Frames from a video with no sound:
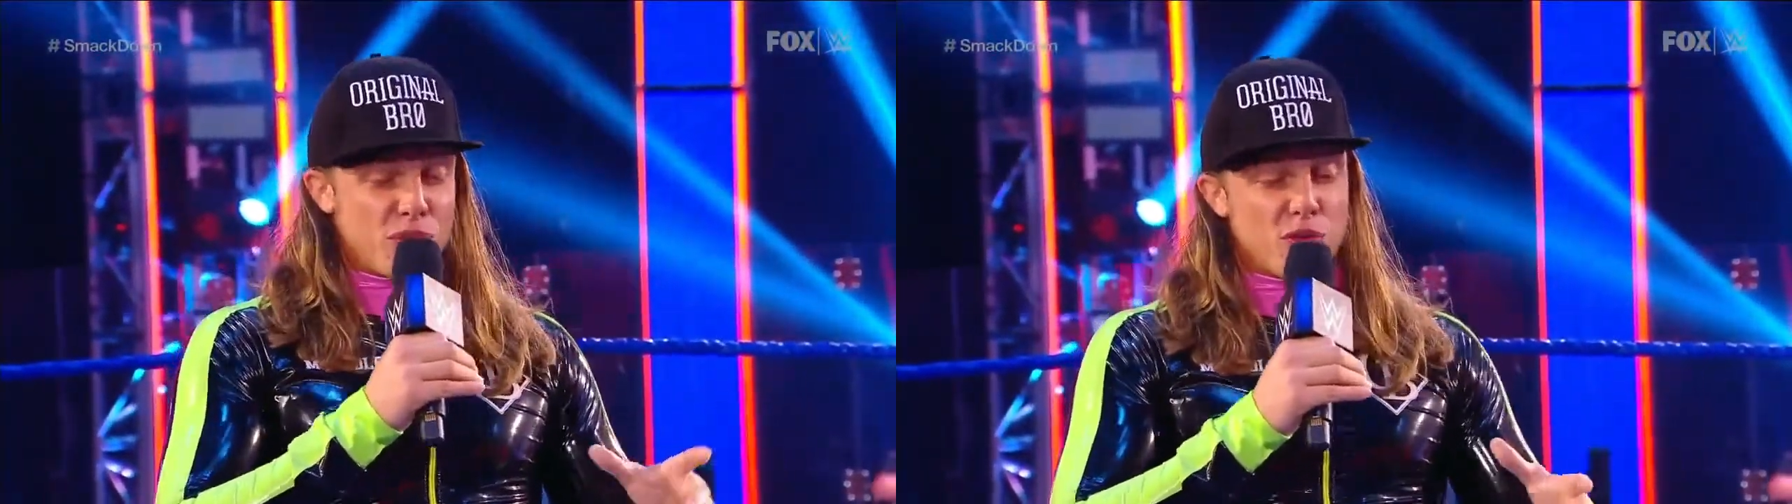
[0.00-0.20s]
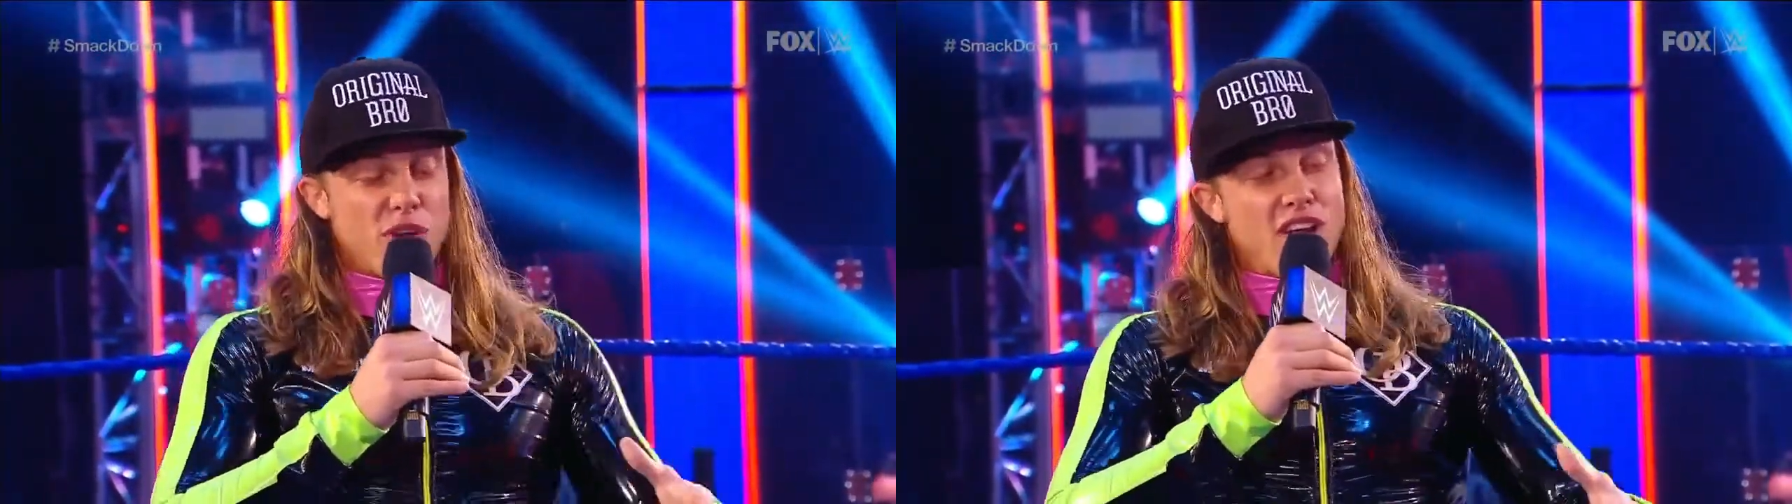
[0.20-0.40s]

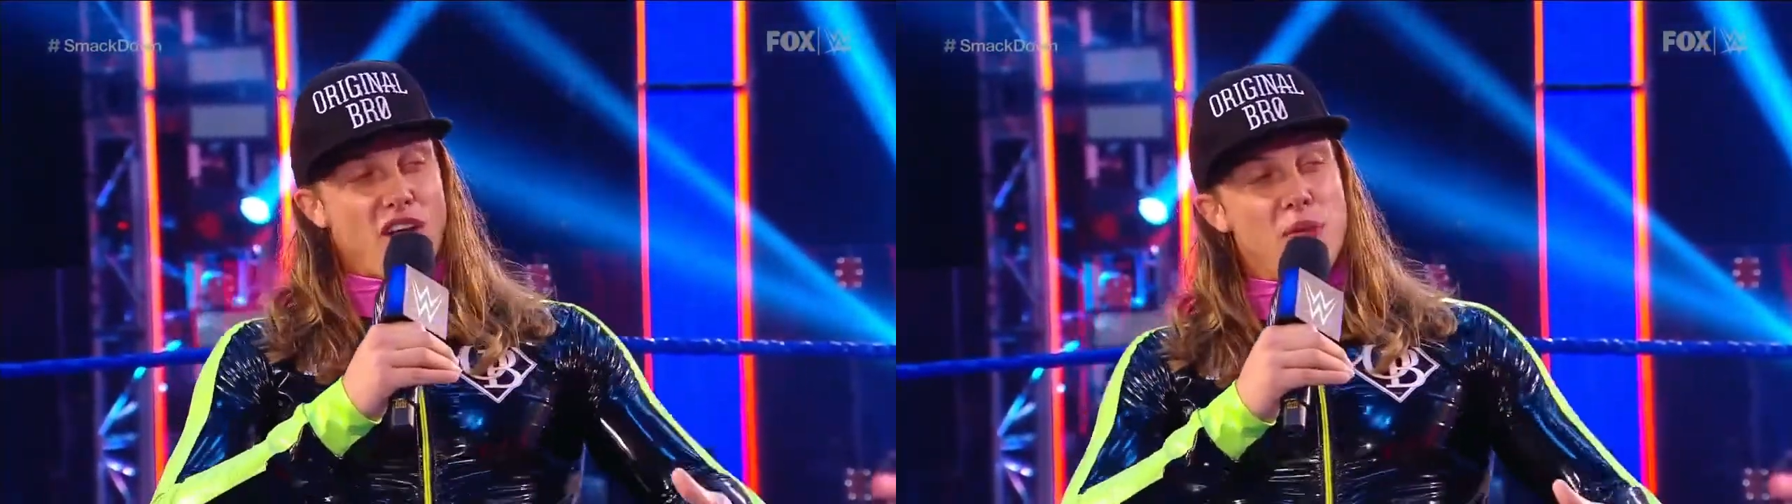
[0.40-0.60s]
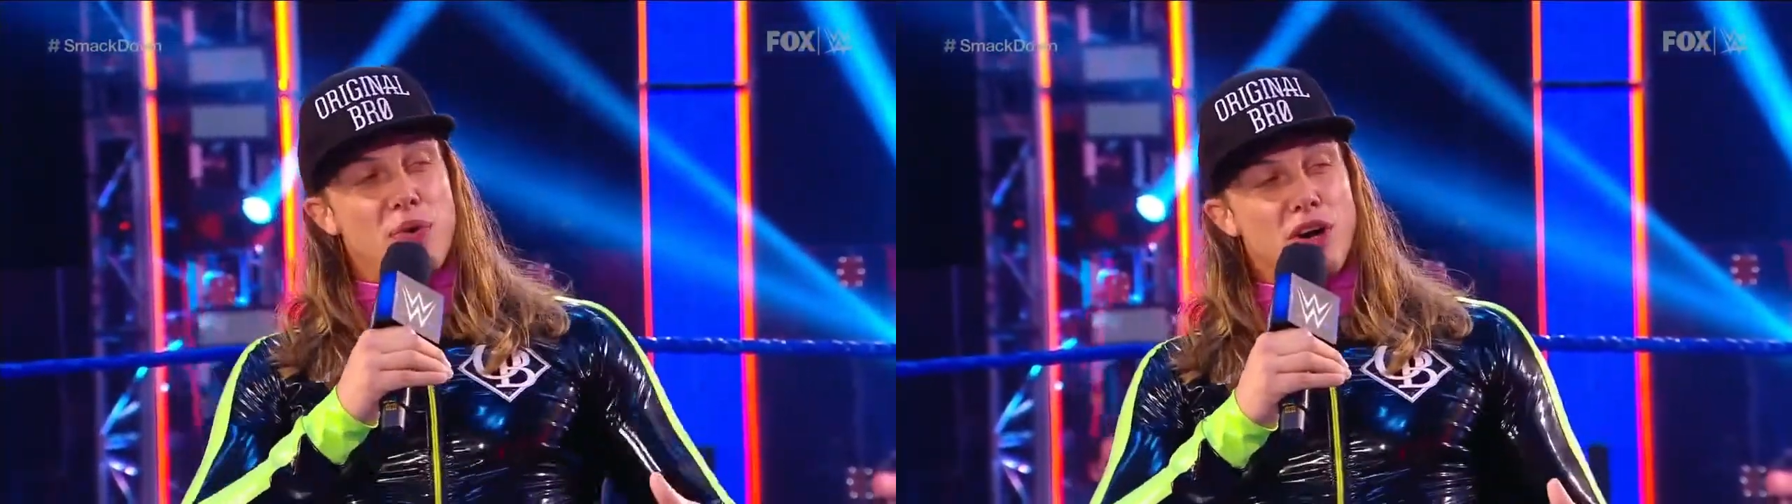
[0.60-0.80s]
because whenever
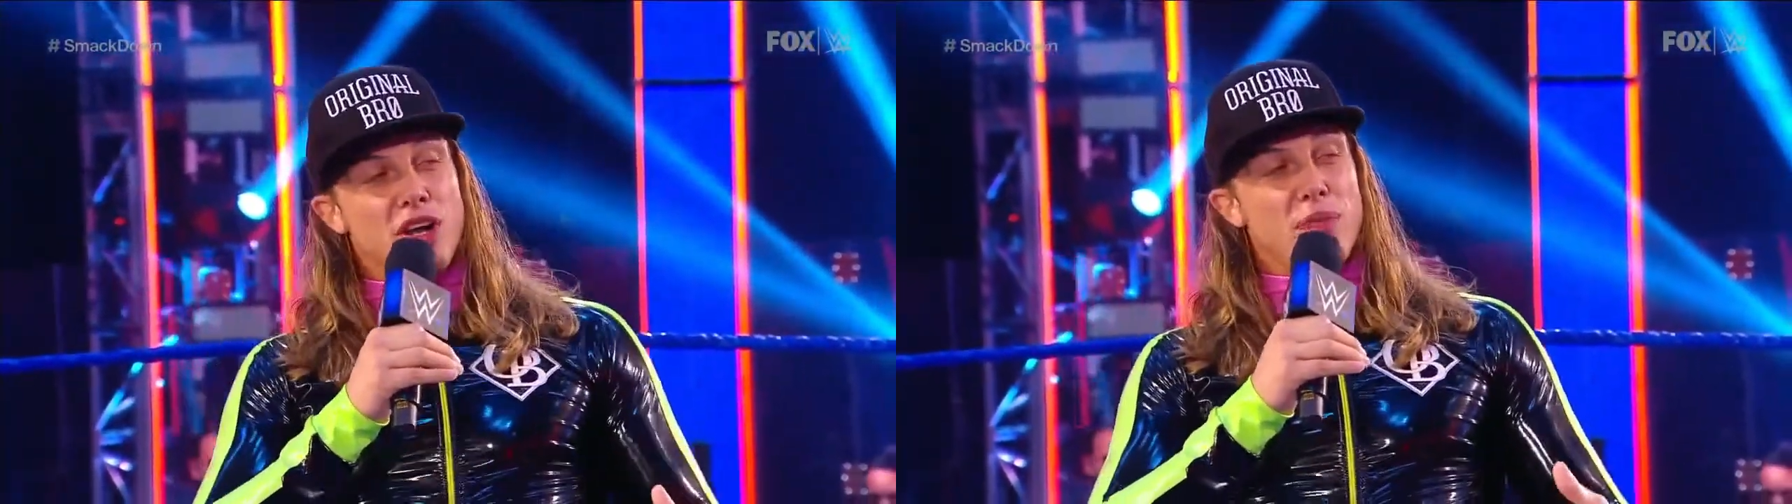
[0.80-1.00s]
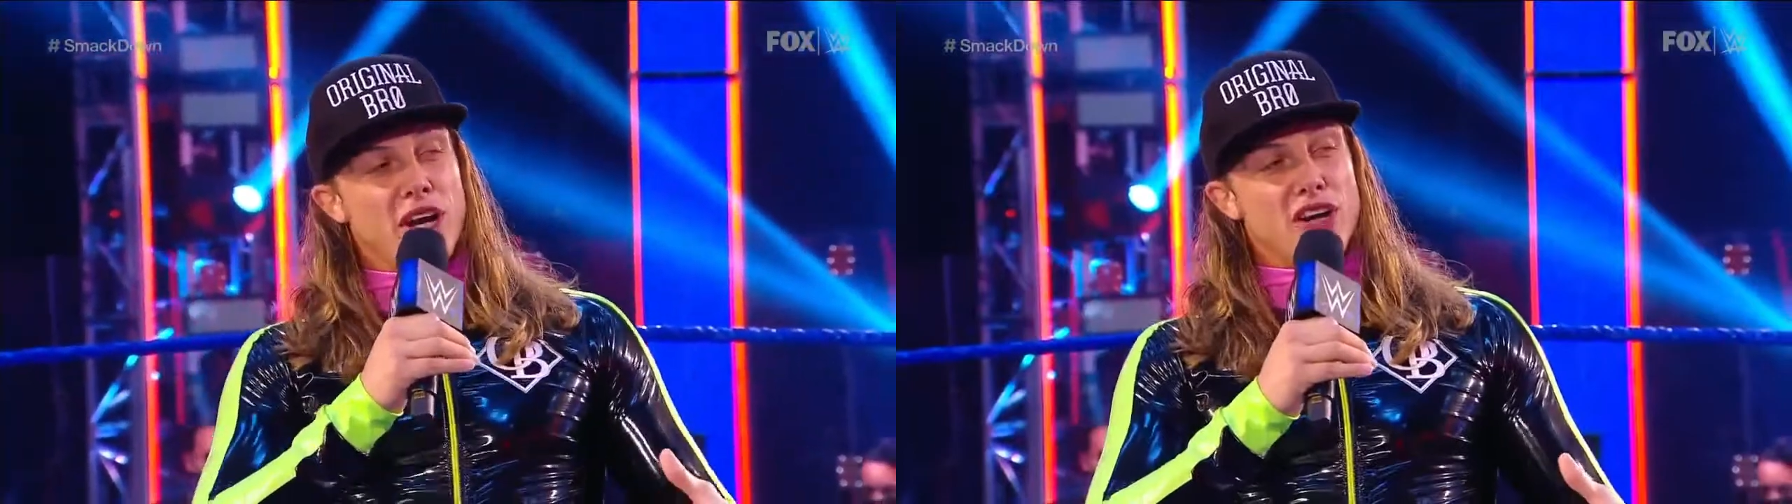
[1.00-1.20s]
I put
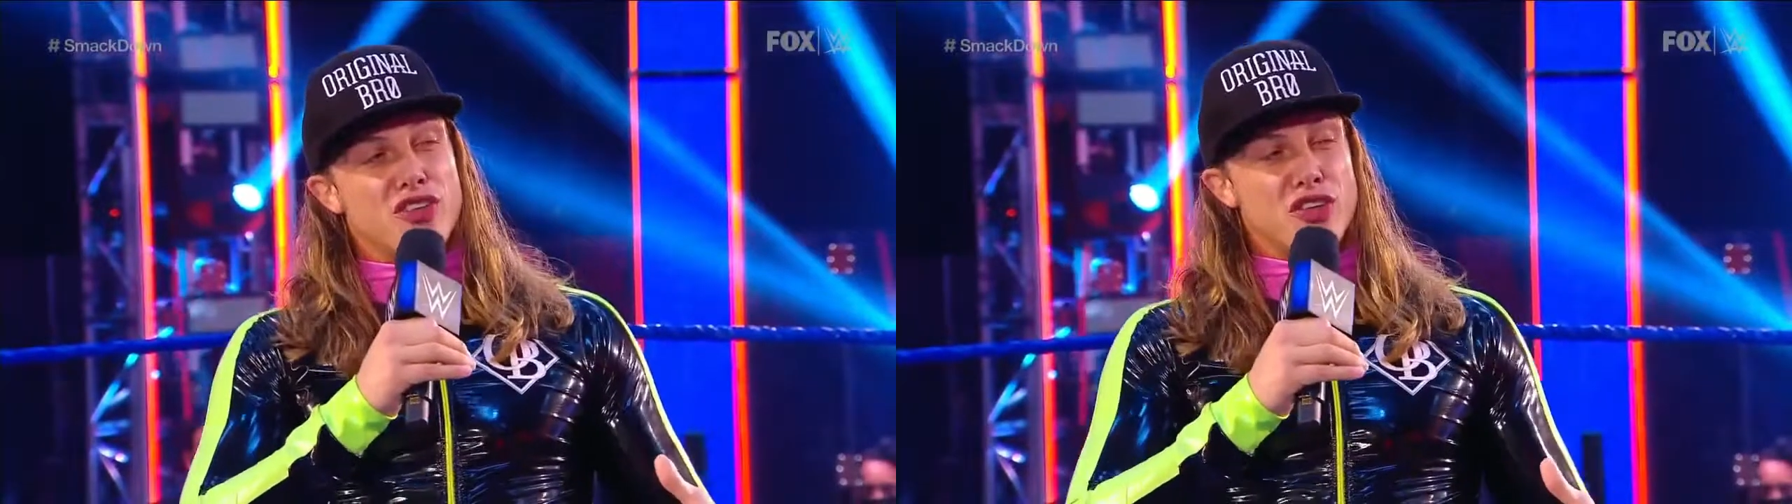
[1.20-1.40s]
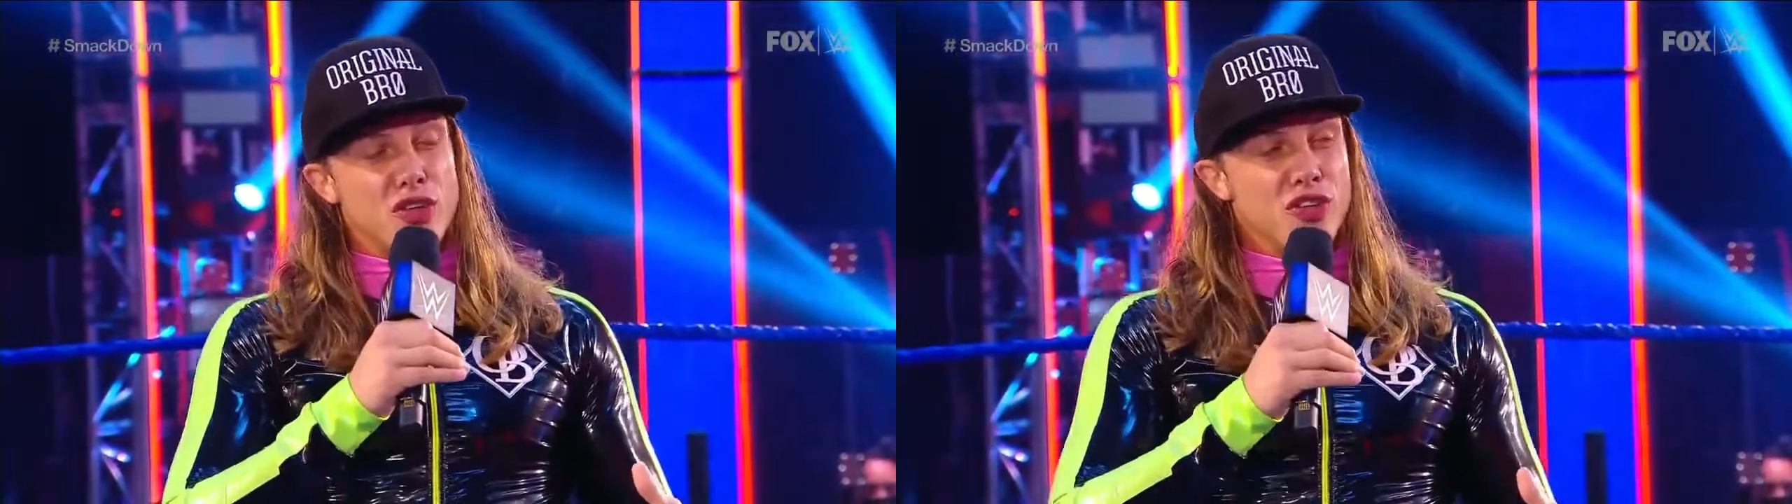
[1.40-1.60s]
a pair of
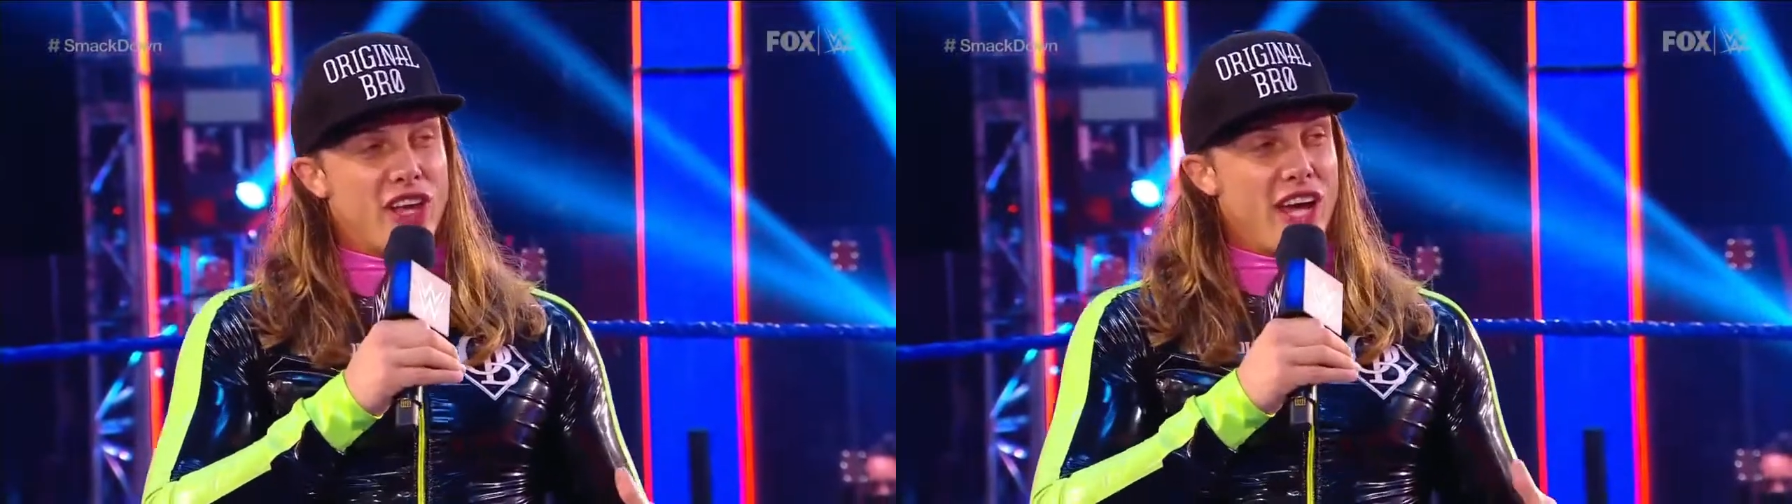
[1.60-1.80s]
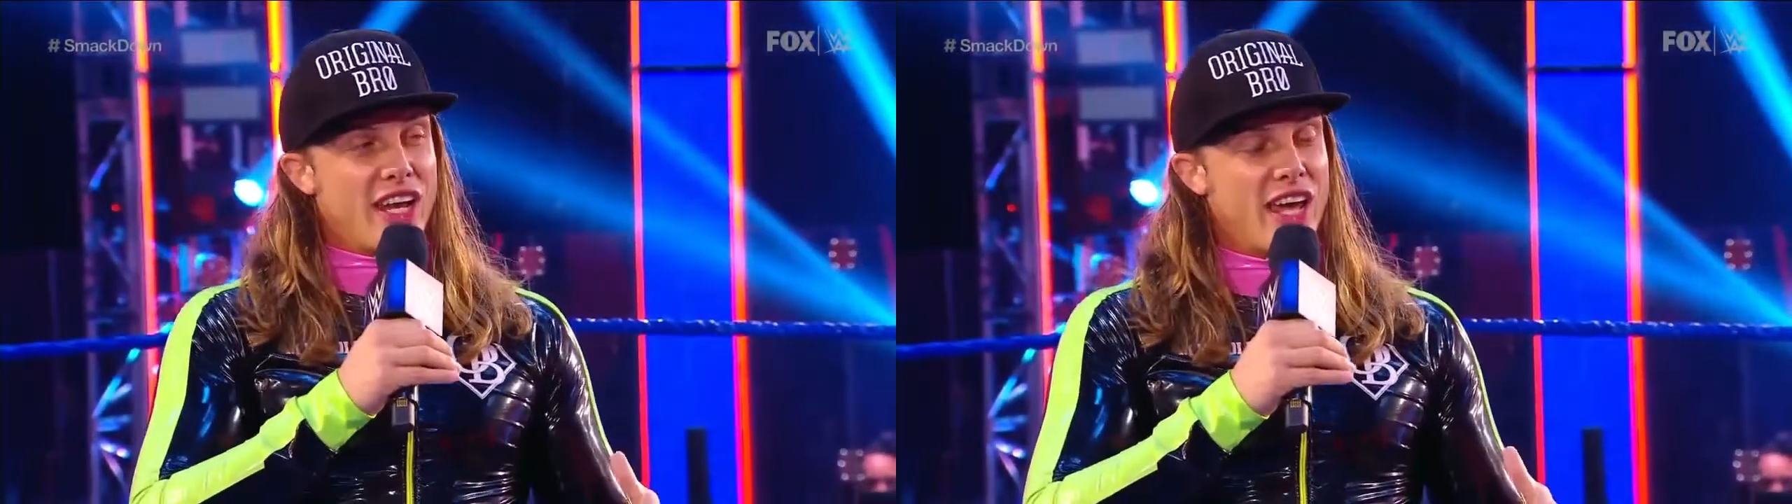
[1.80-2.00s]
shoes
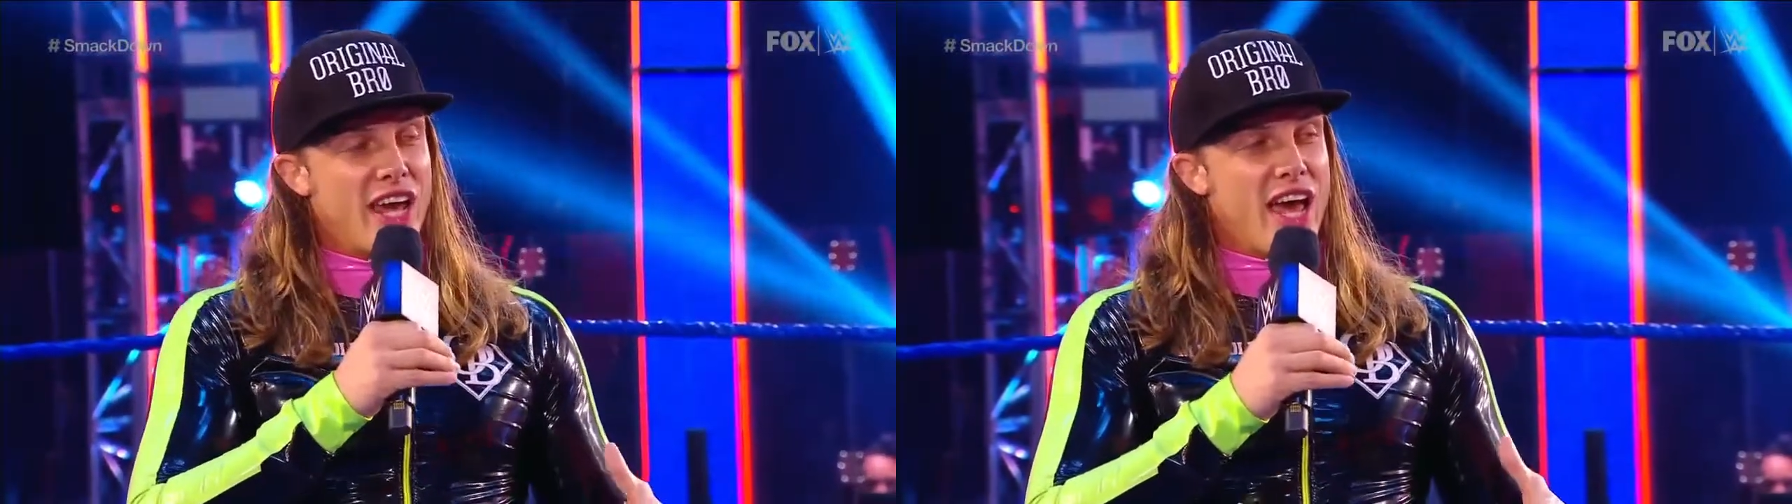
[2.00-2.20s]
on,